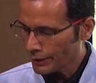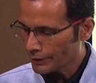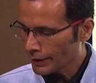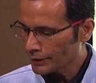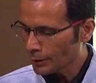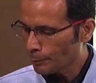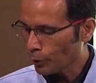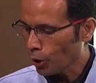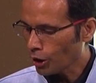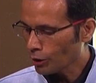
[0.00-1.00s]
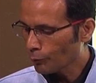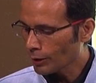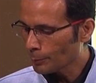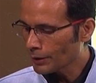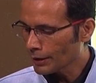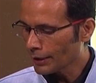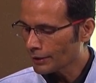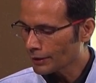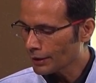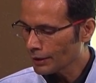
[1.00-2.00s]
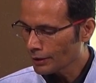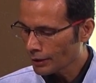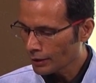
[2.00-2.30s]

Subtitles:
then the block will be in the